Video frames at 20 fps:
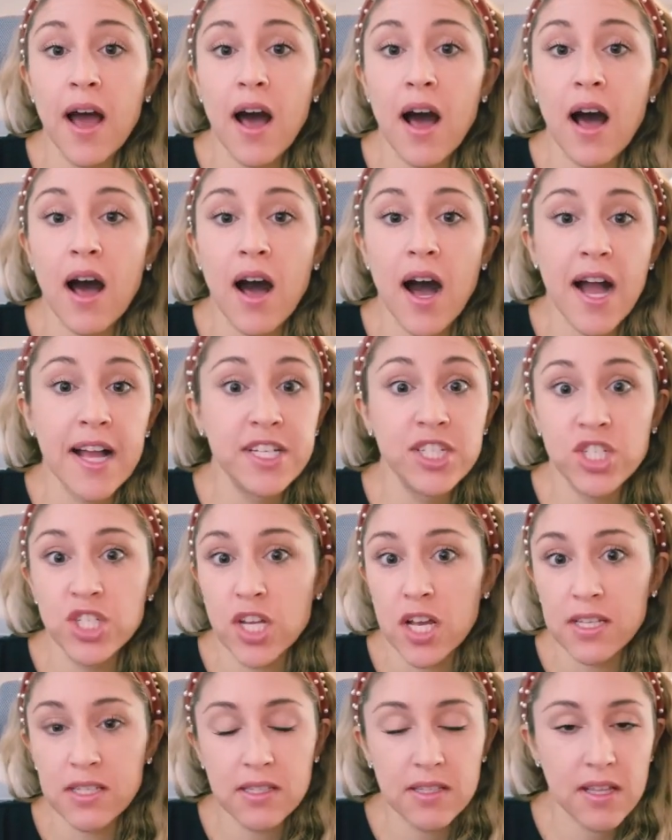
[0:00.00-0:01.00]
I
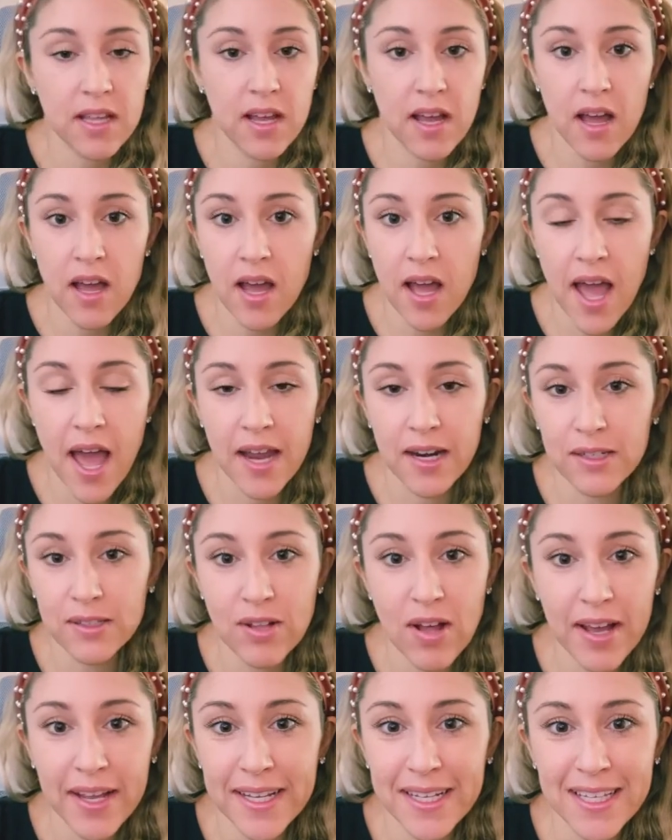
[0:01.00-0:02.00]
just had a
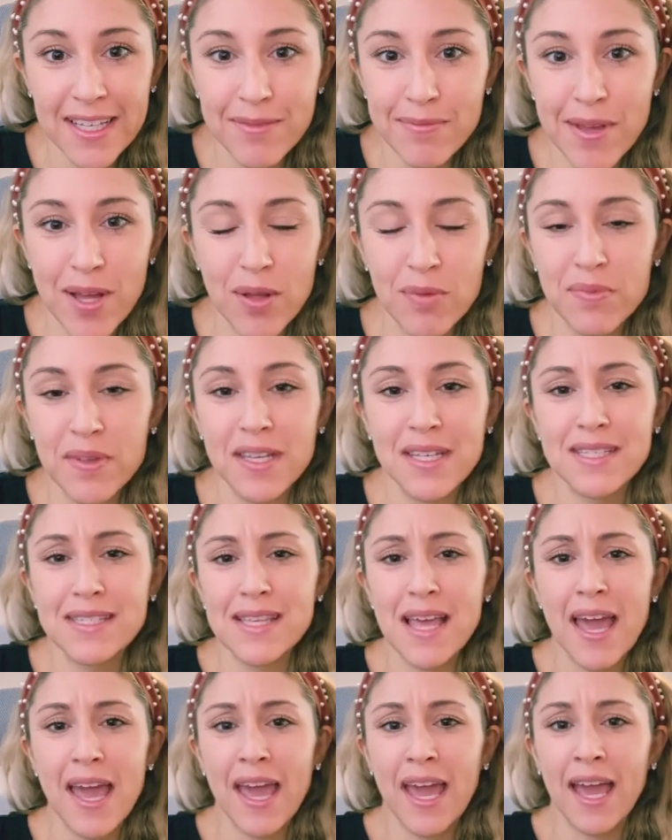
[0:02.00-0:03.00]
client email me
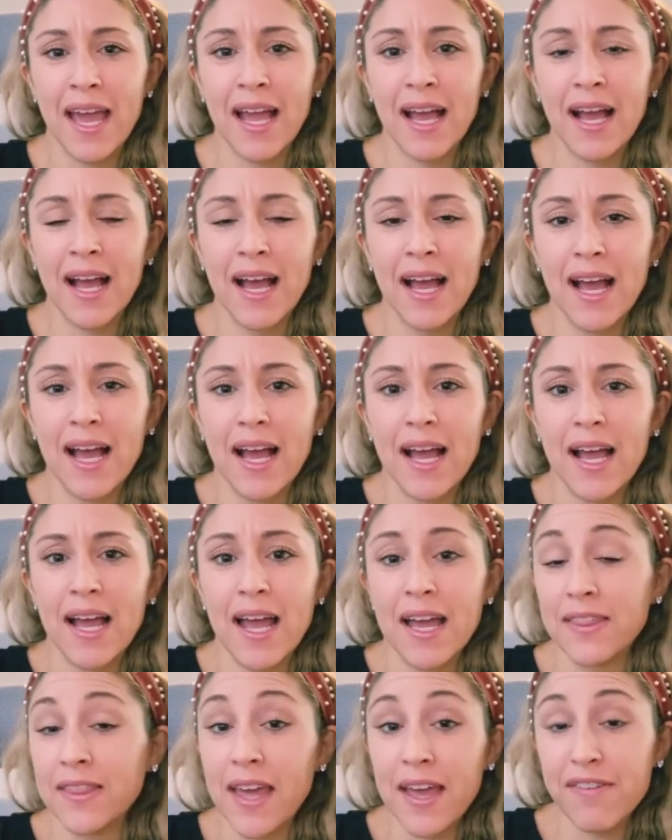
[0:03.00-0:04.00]
saying,
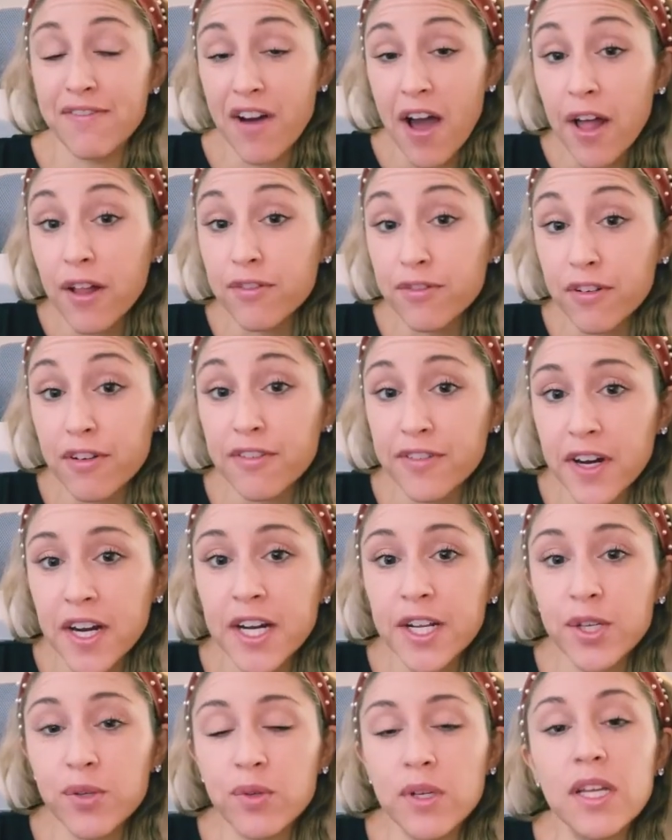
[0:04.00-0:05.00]
and they filed for a
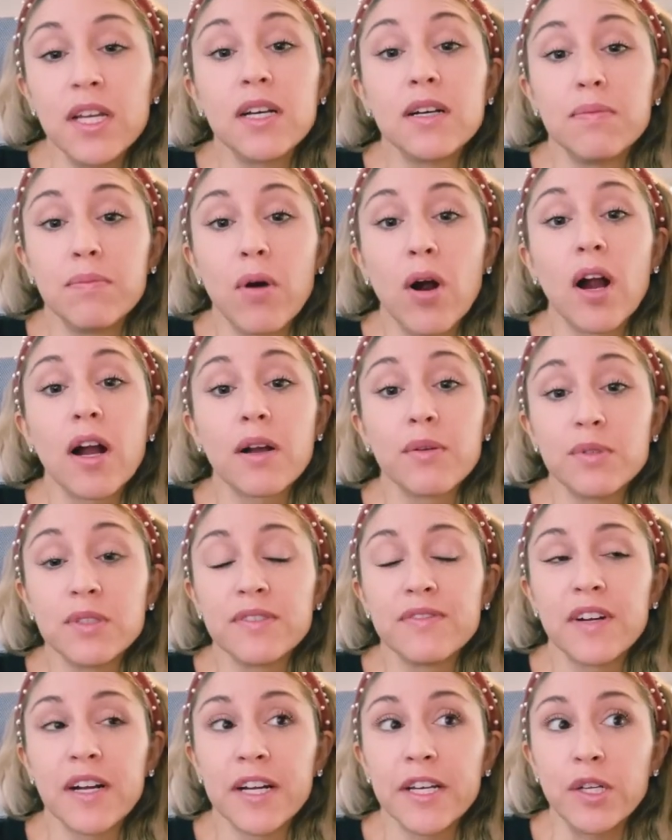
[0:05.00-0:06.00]
very unique mark. It was
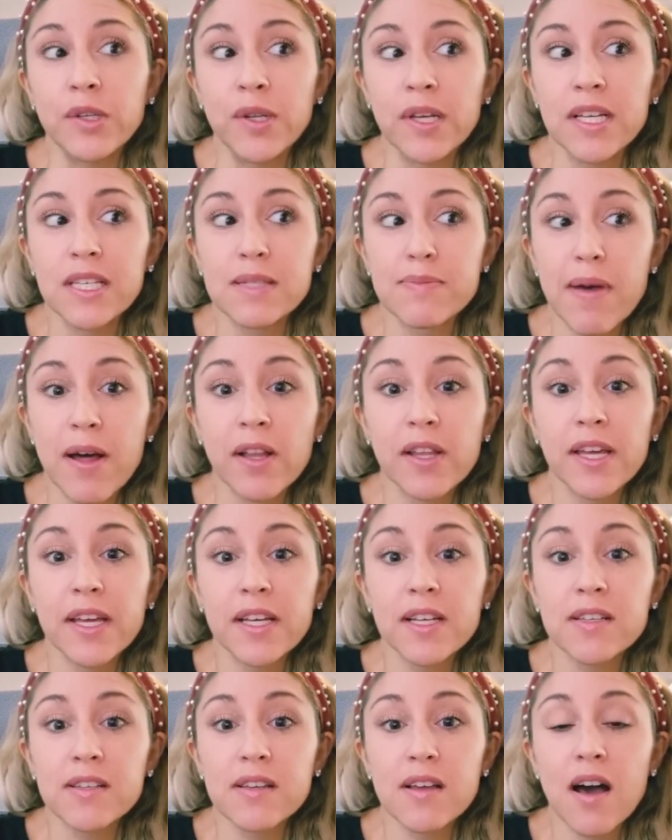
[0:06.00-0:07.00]
a very unique
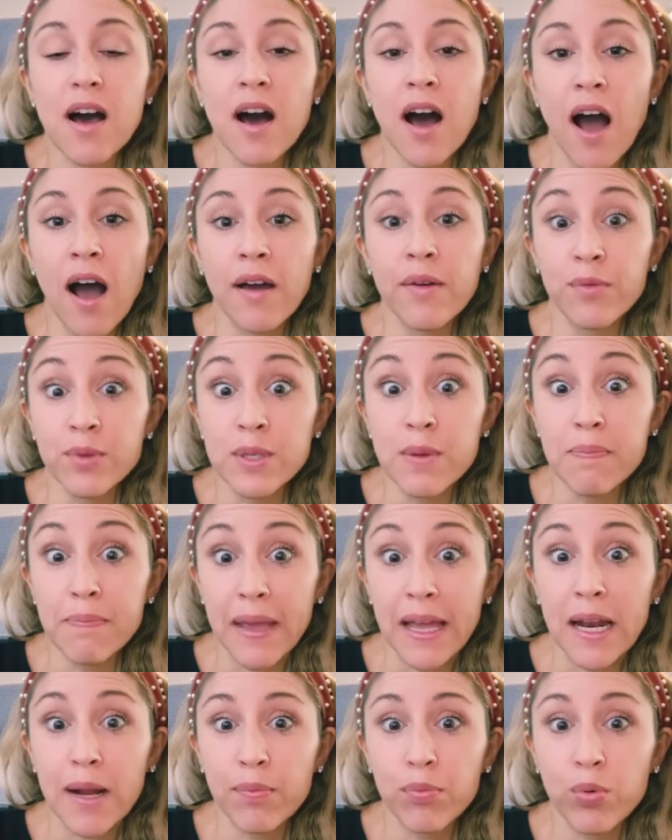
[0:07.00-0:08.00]
spelling. It was a
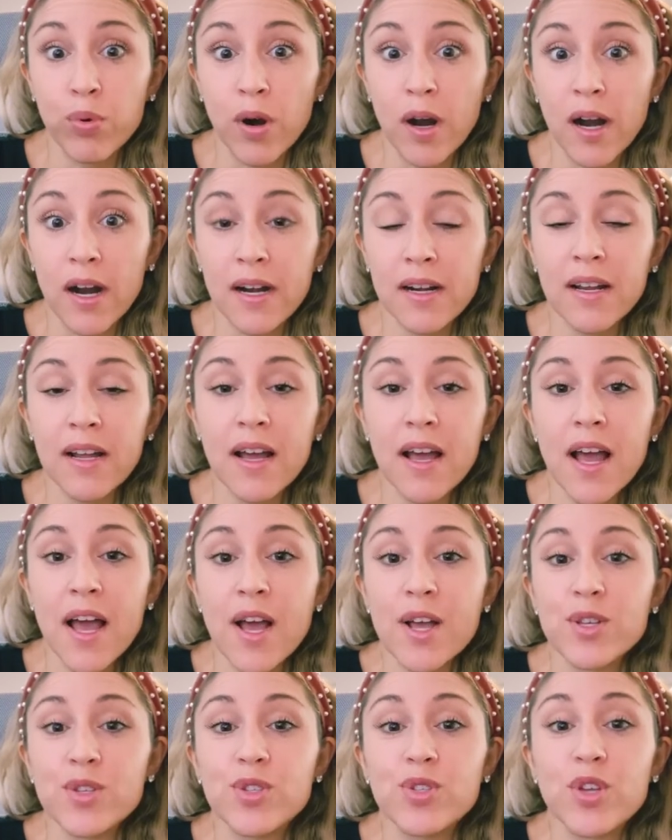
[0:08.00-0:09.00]
made up word.
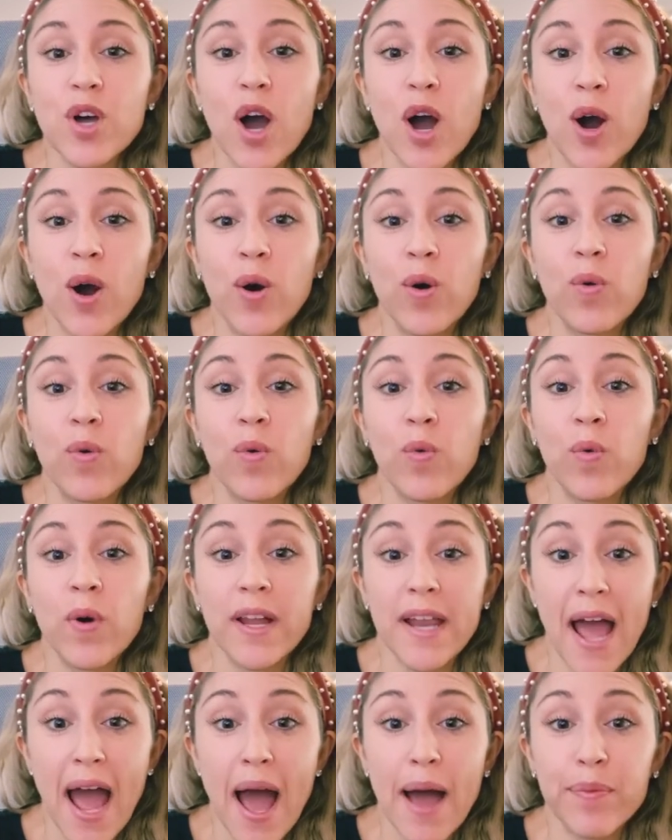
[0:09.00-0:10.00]
So
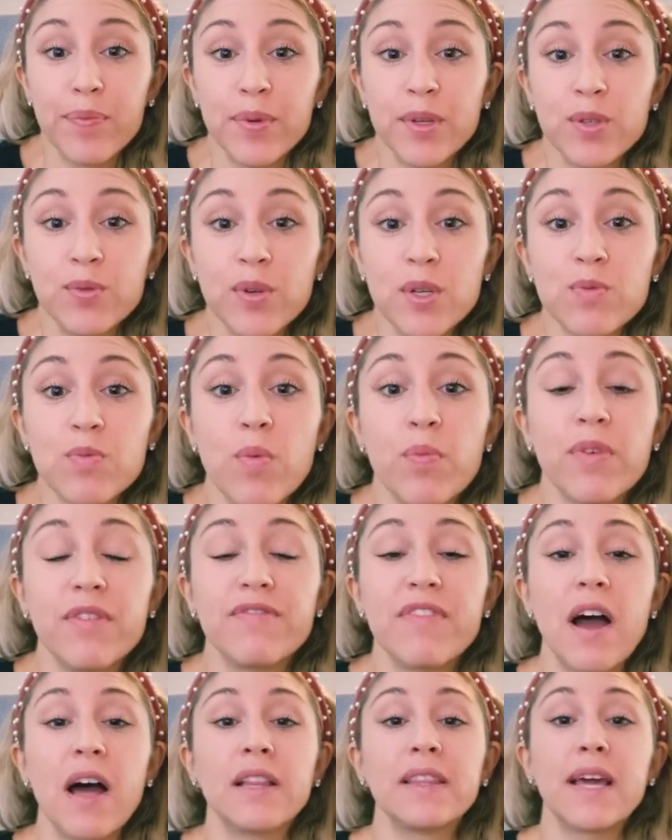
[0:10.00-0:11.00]
what happened was when we
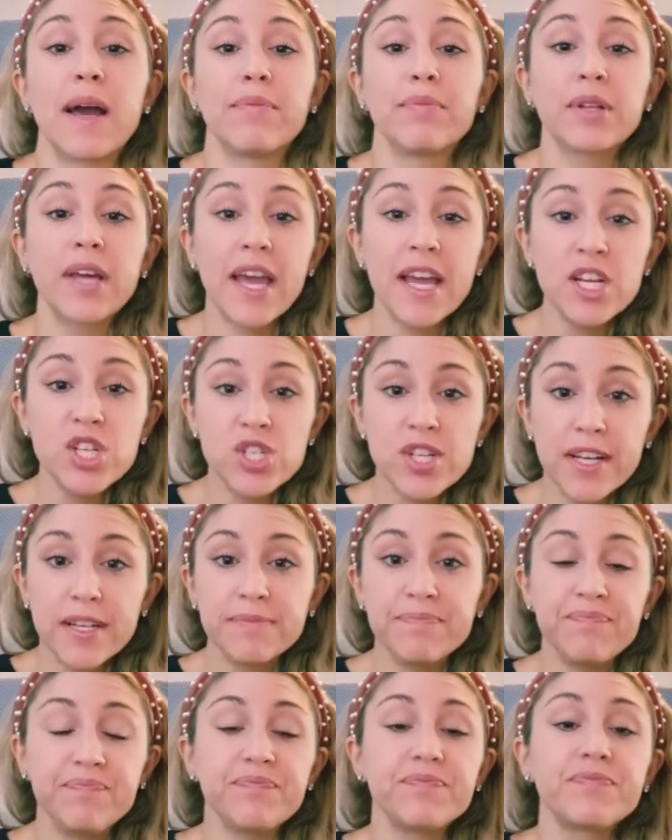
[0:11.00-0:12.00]
filed the application,